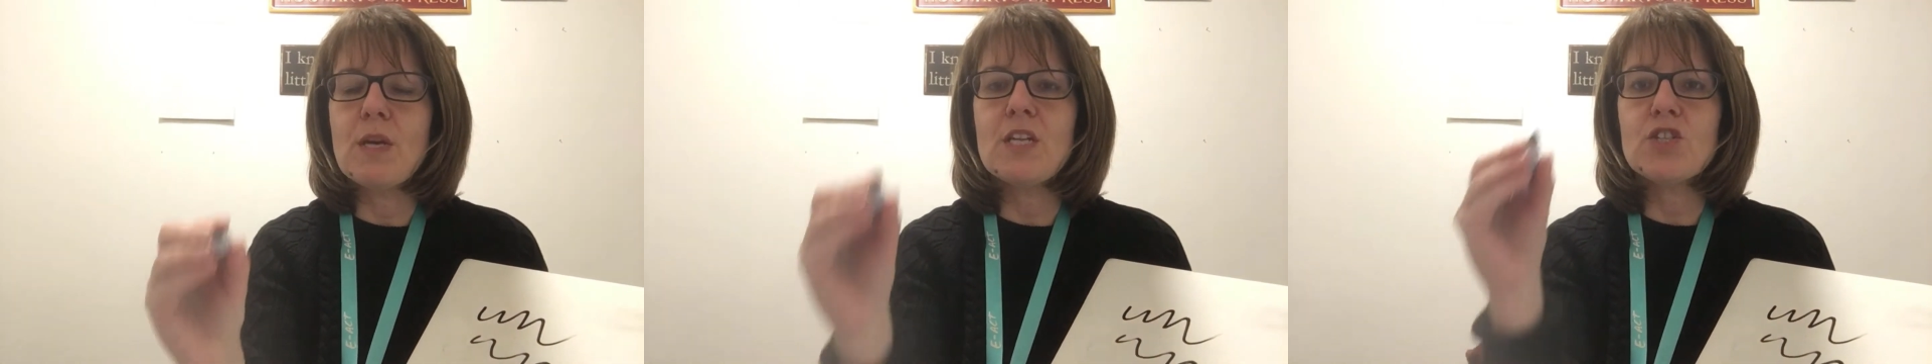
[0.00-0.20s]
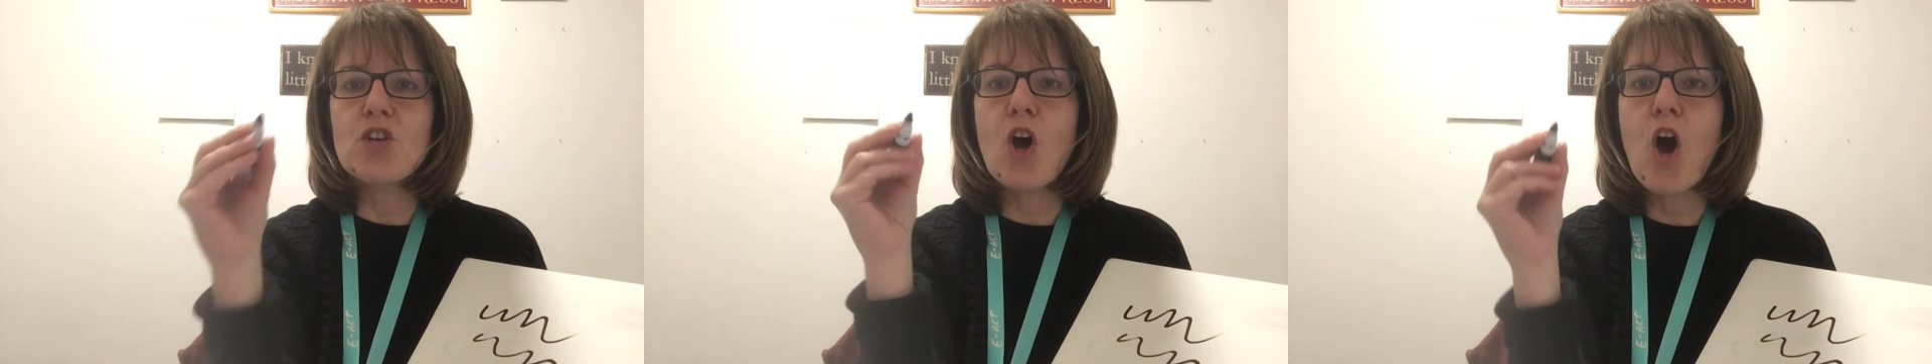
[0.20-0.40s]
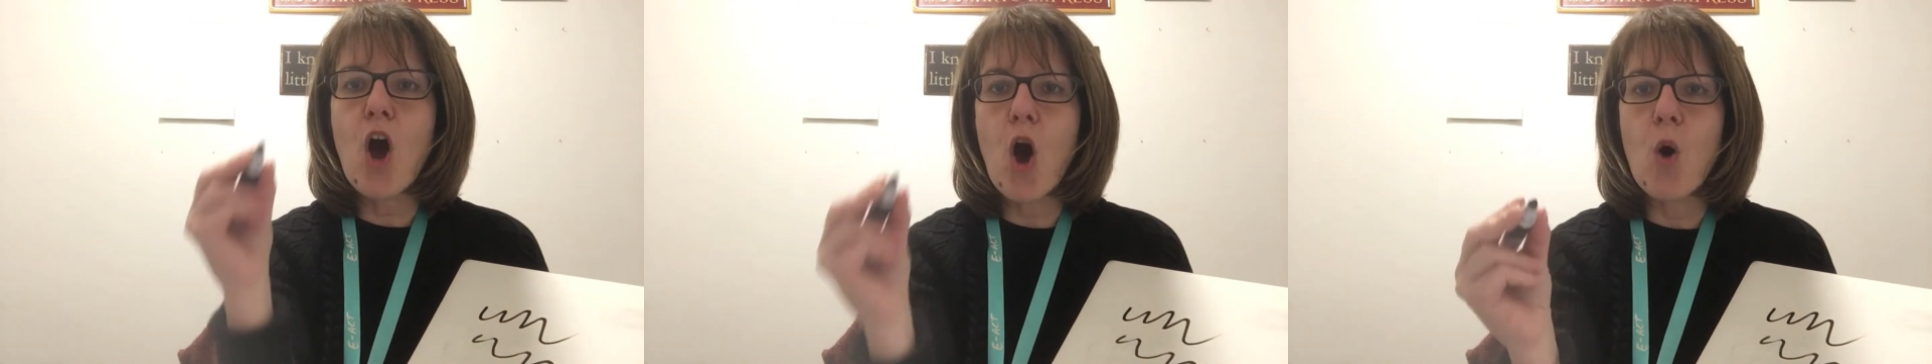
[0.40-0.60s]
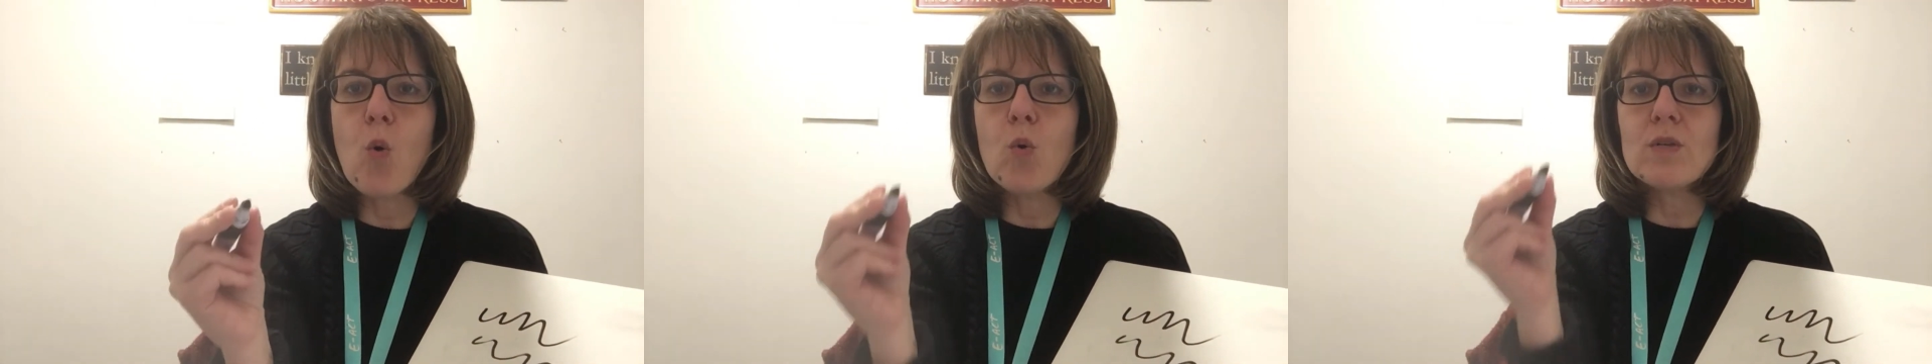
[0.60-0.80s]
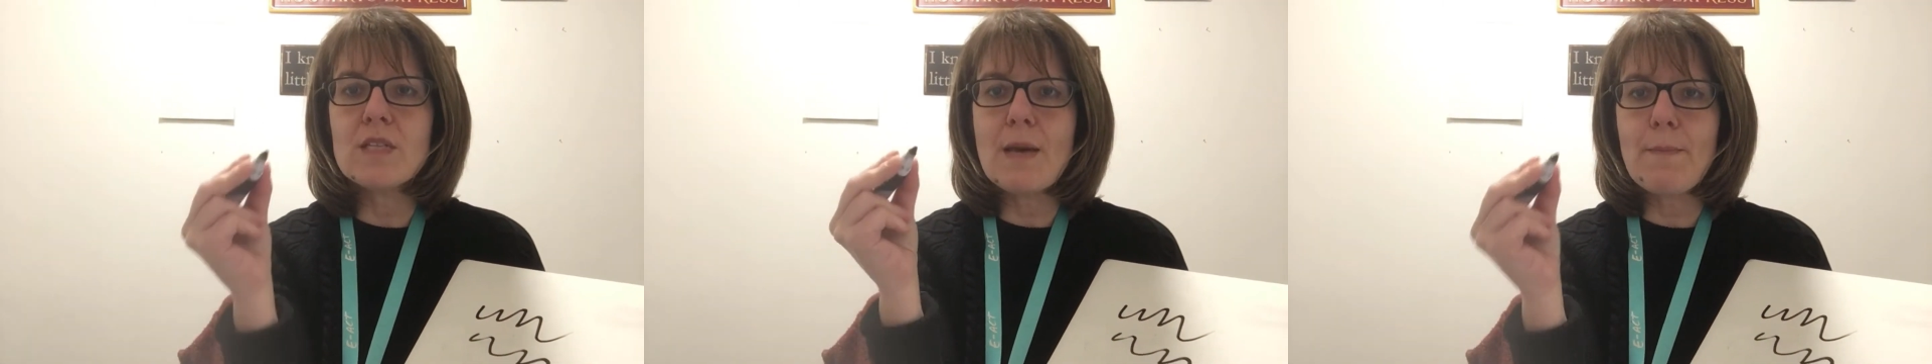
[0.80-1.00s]
is to
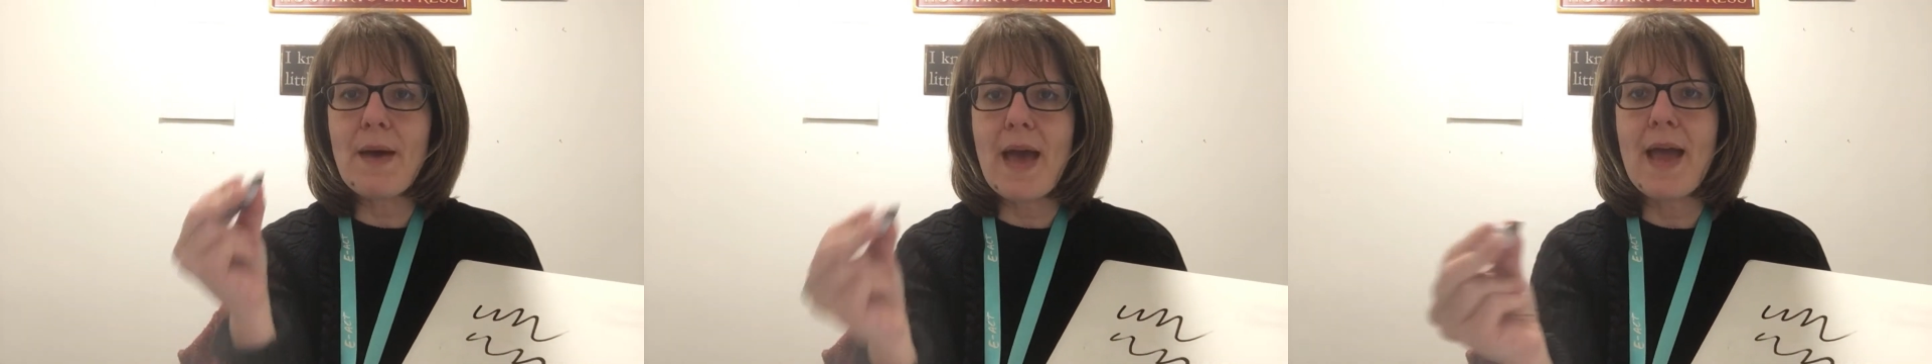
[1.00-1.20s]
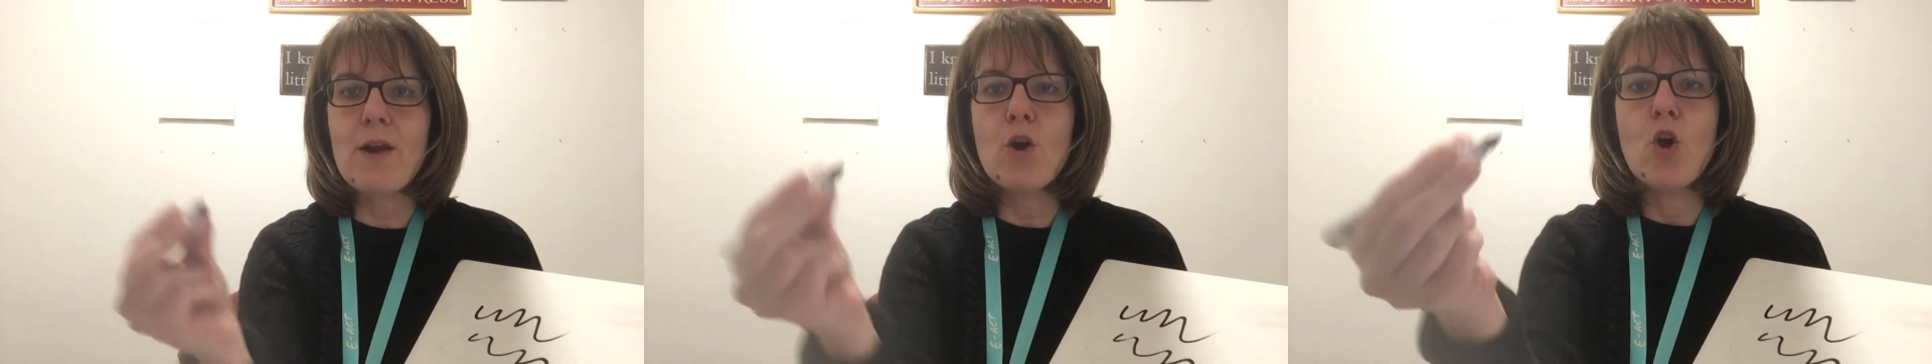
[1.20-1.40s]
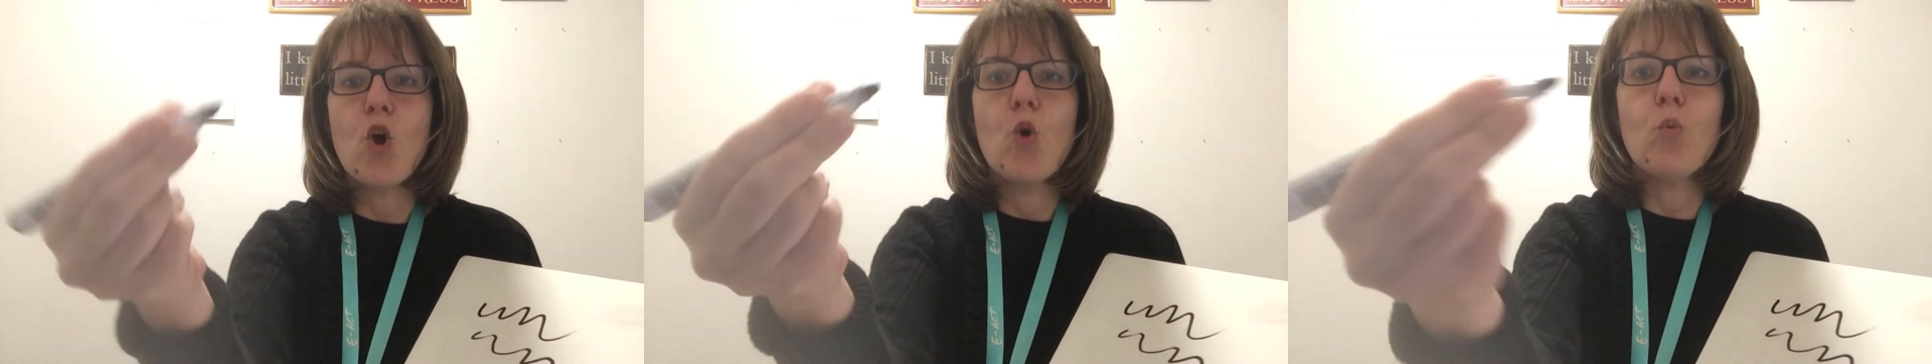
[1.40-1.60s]
hold the pen